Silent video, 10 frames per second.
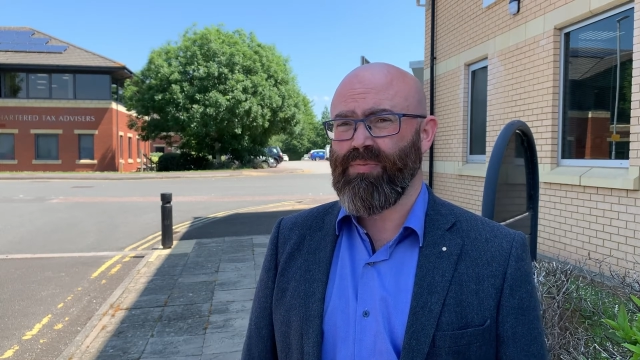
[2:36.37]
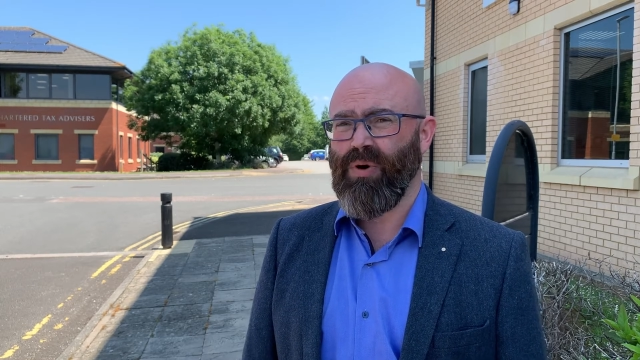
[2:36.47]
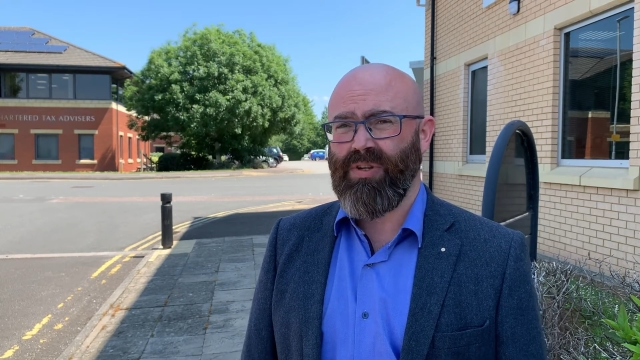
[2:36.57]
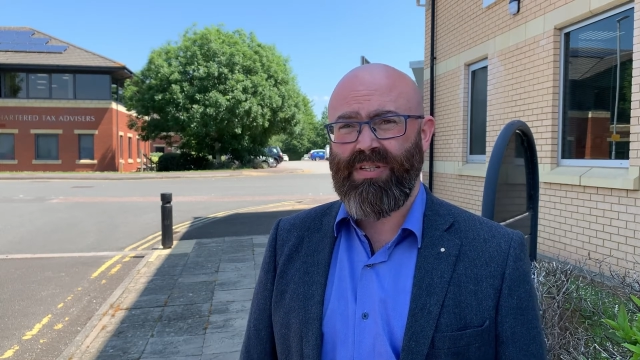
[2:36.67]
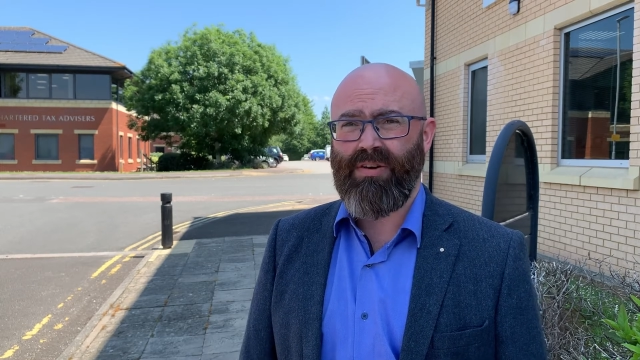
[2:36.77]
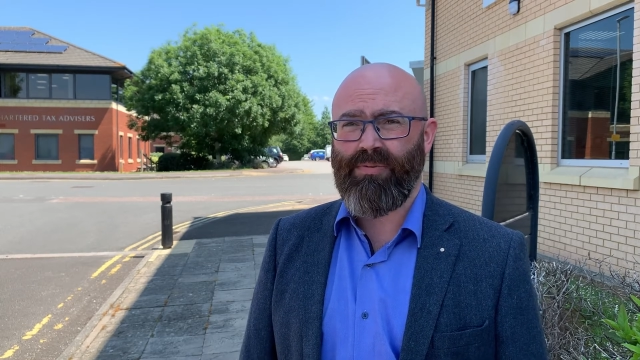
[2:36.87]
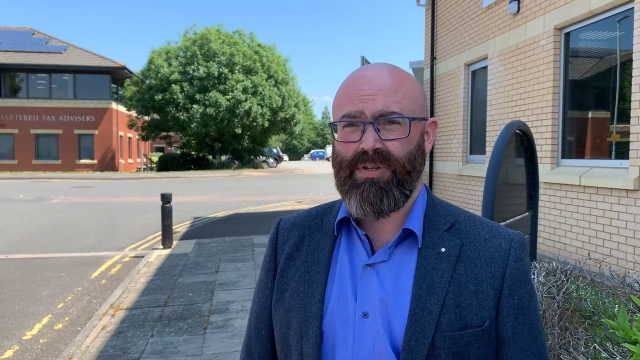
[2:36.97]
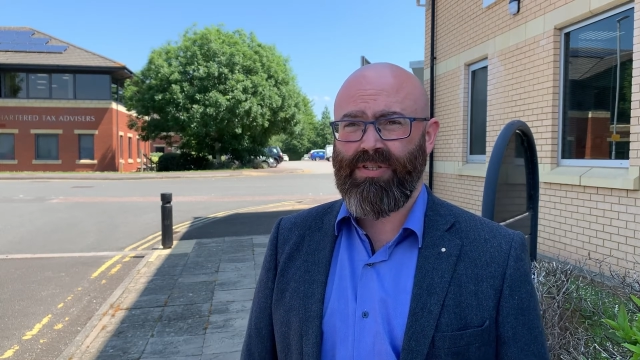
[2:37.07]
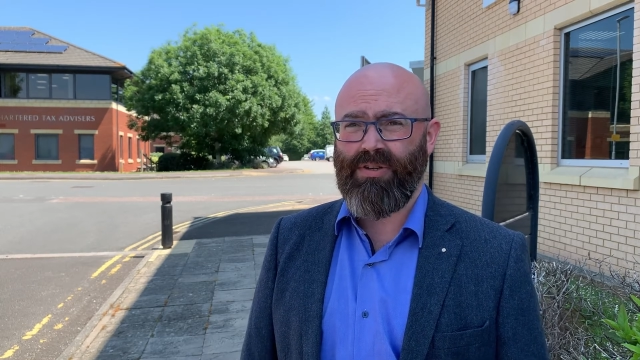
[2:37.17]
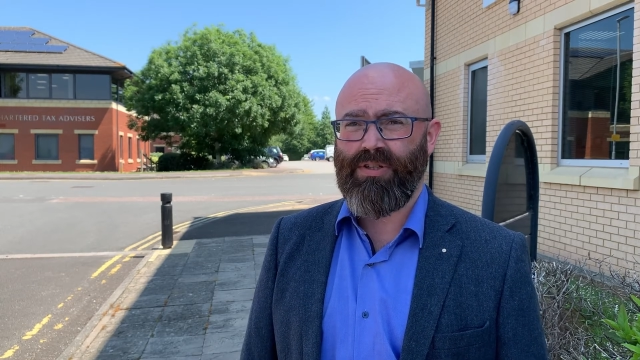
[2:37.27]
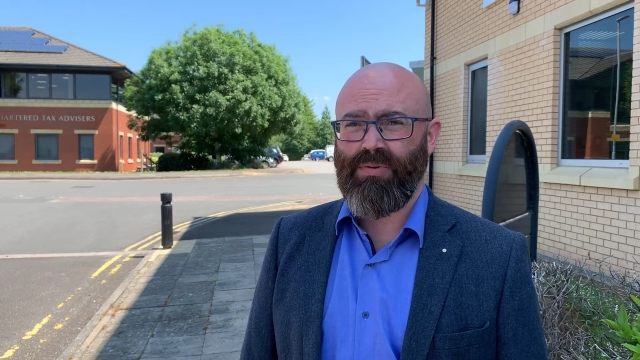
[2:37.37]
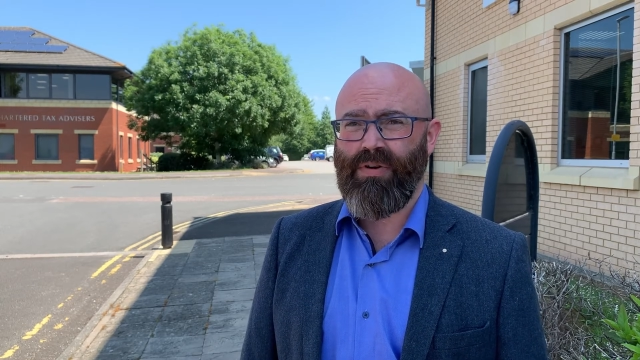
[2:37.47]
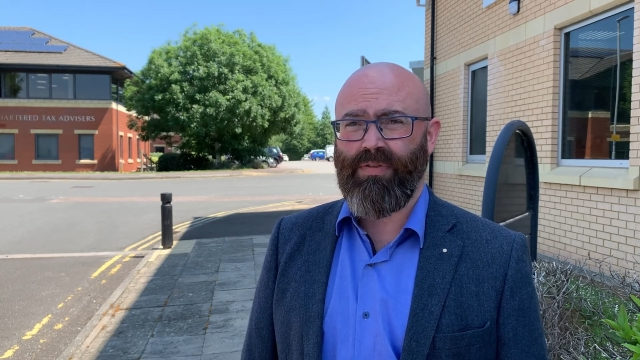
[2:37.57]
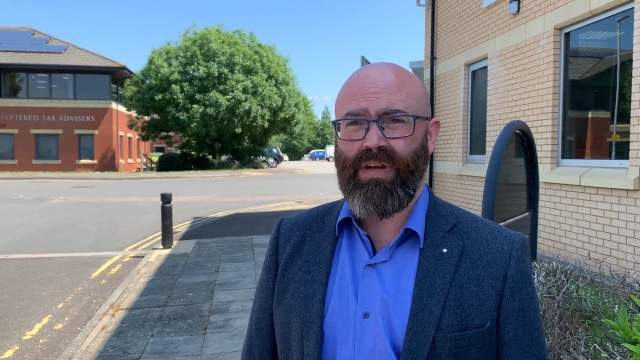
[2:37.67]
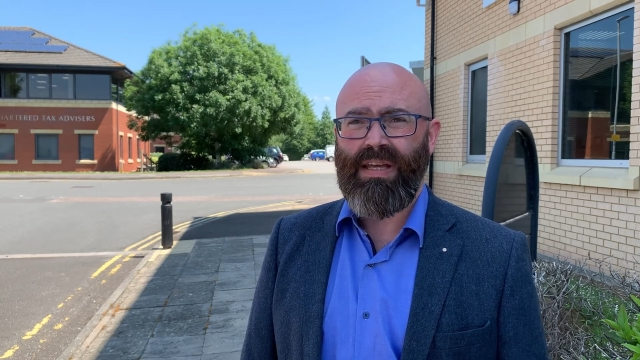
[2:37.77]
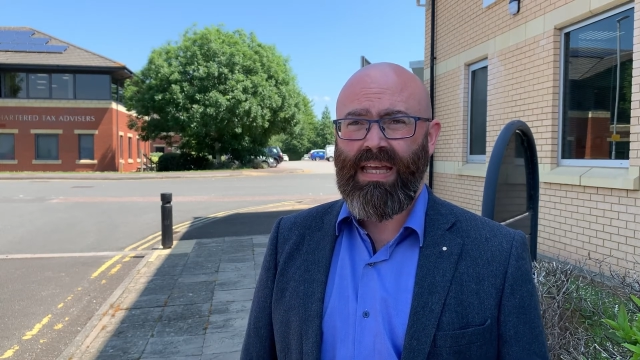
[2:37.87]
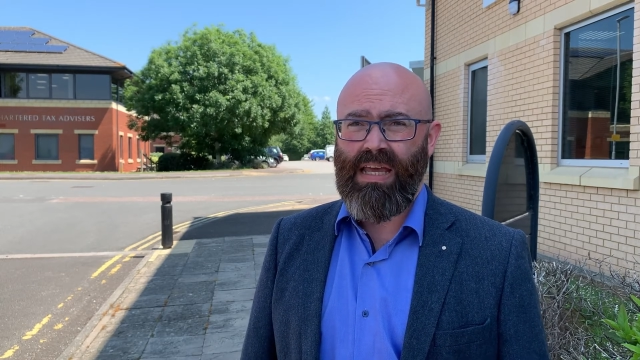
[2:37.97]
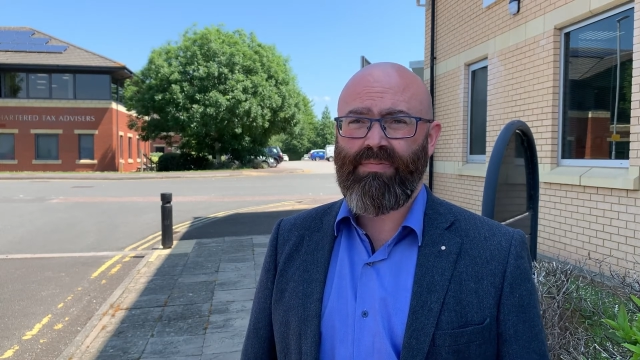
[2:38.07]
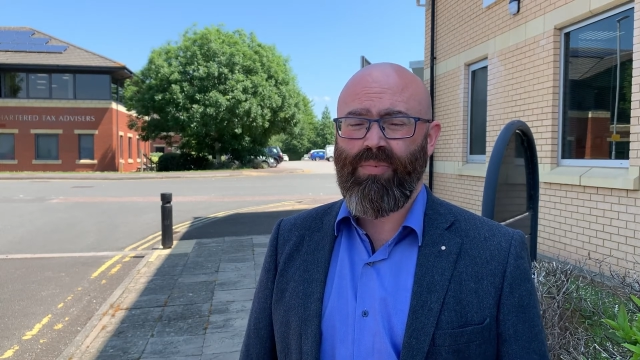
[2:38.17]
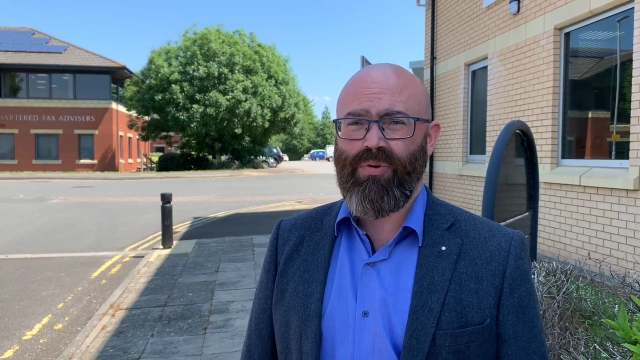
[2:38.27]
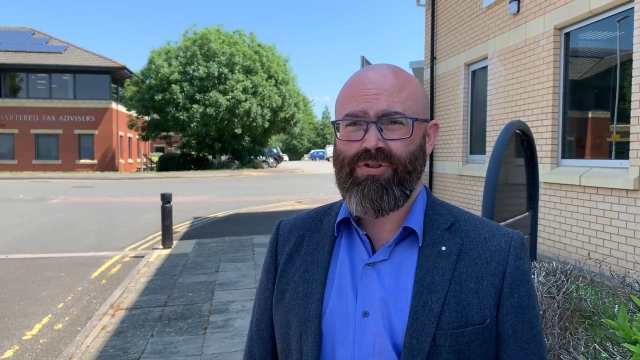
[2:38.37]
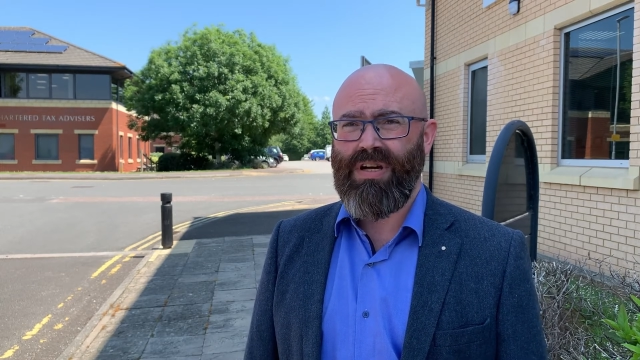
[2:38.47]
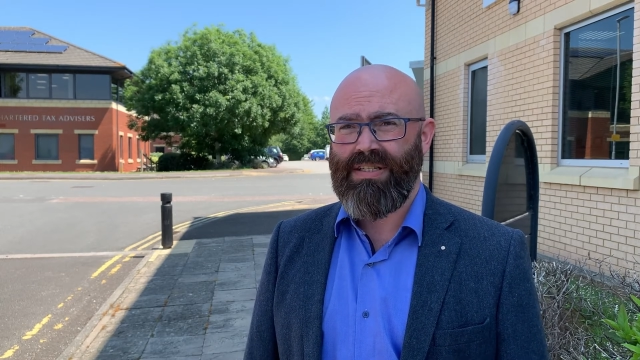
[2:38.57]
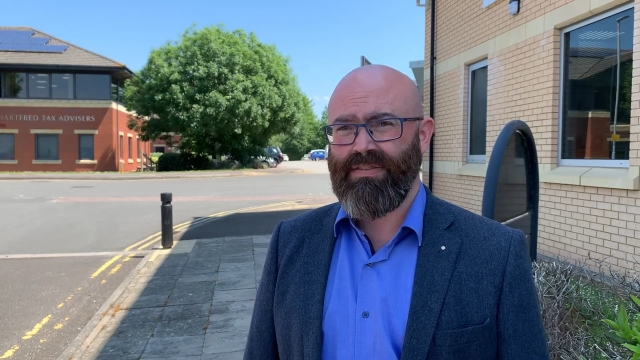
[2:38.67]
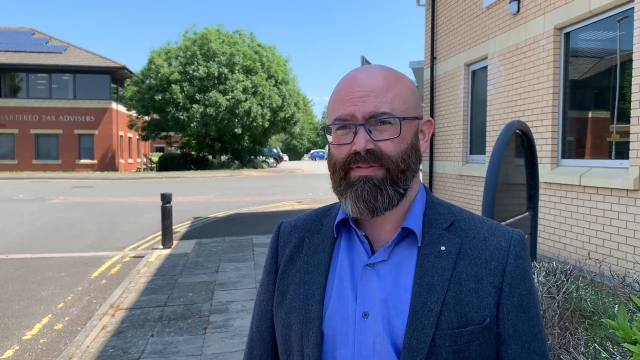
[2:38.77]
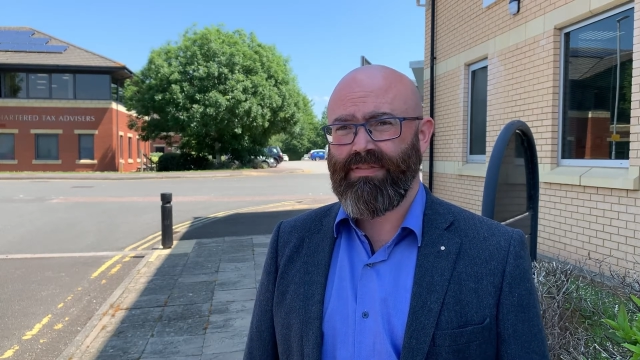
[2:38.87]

what the southwest has got to offer even more attractive.